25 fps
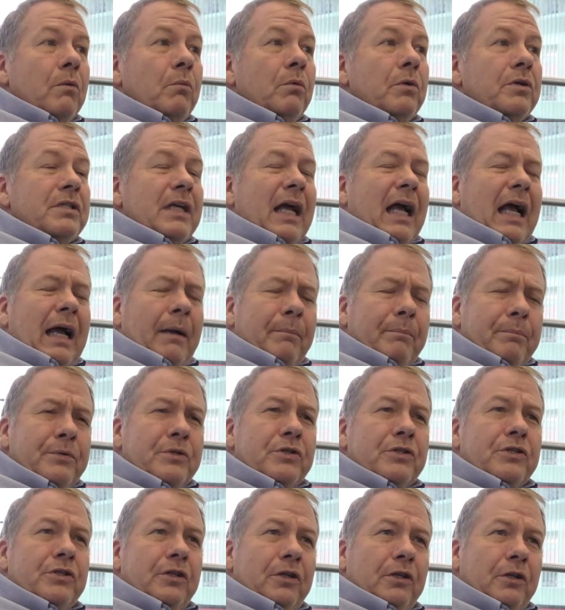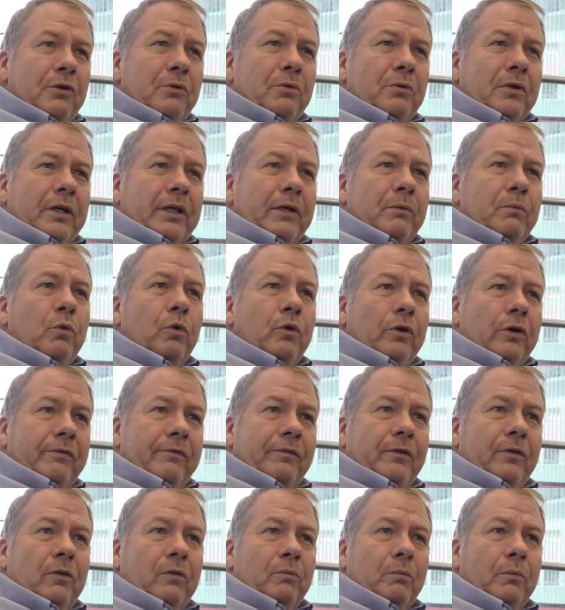was absolutely
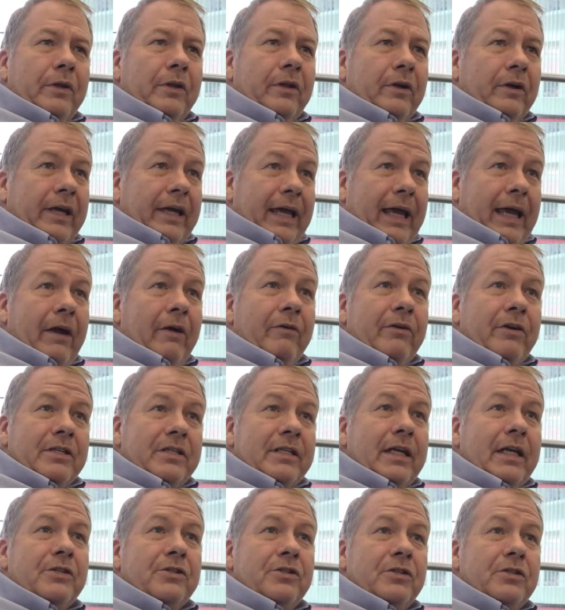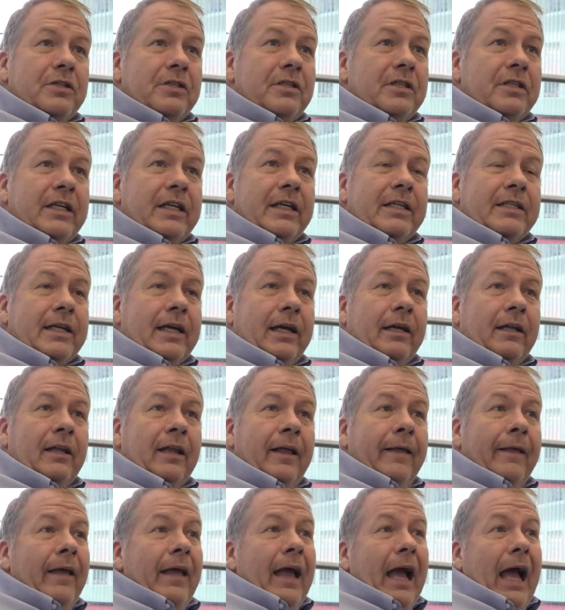wonderful with her care and attention to the detail.